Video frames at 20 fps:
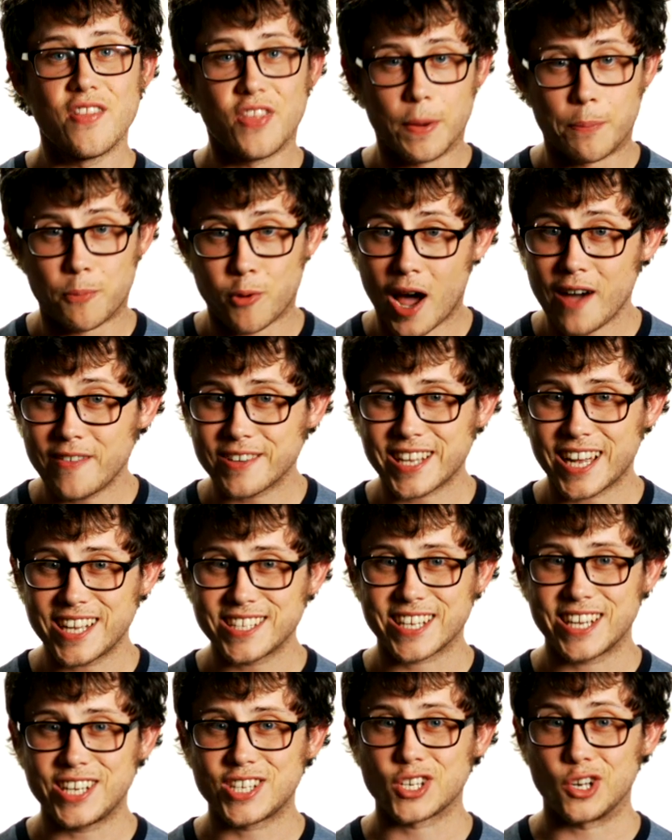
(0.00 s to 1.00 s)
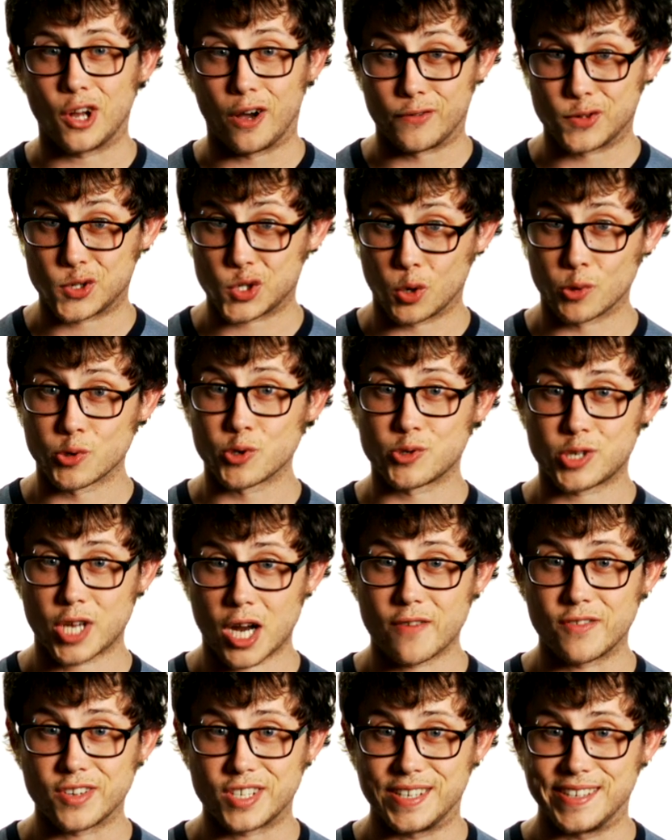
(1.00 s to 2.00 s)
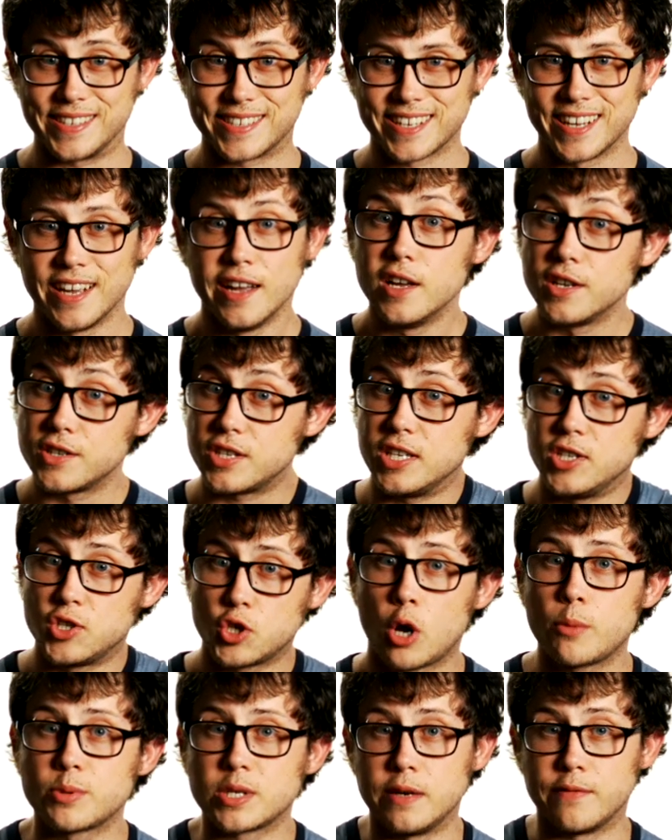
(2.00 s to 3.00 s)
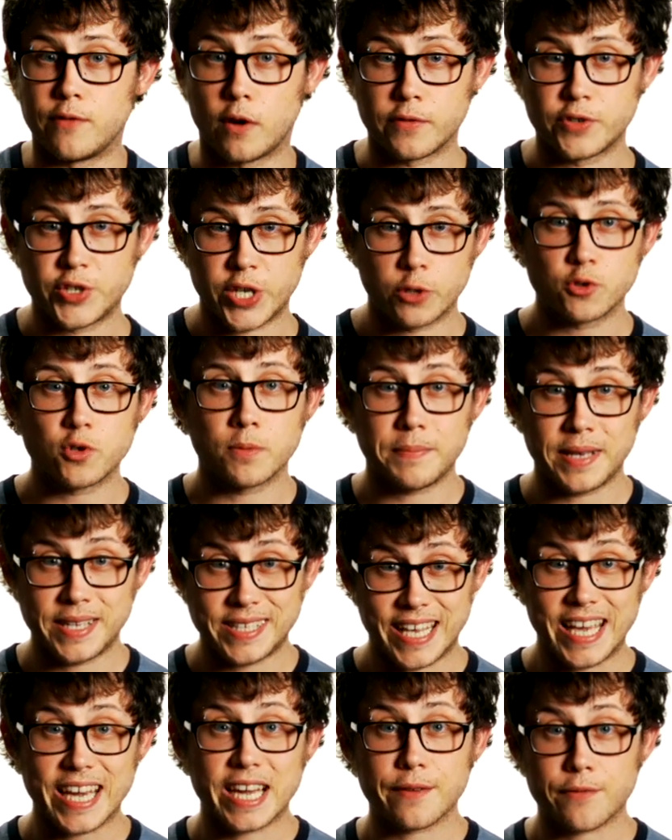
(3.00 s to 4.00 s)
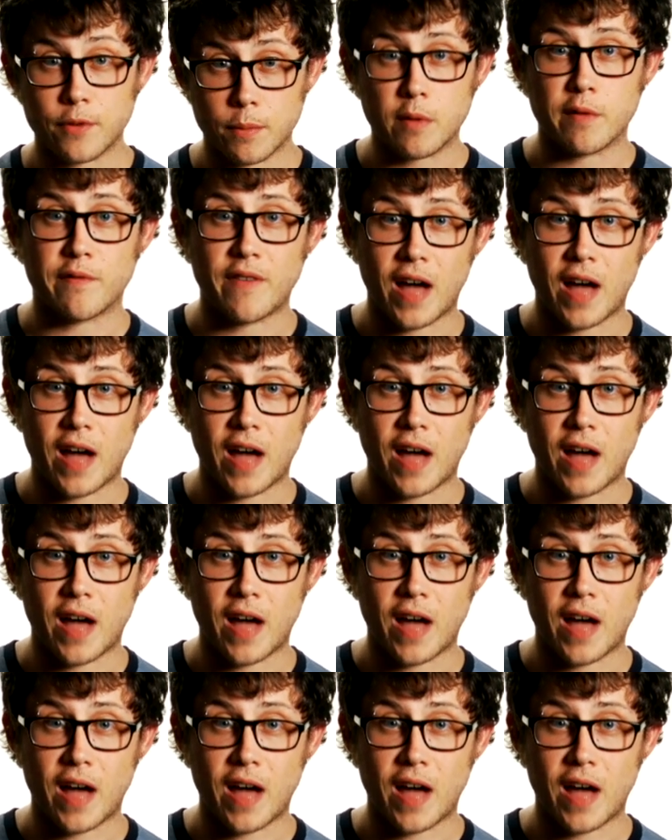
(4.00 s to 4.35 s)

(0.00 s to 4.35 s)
the privatisation of social services, seeing jobs that involve children being taken from their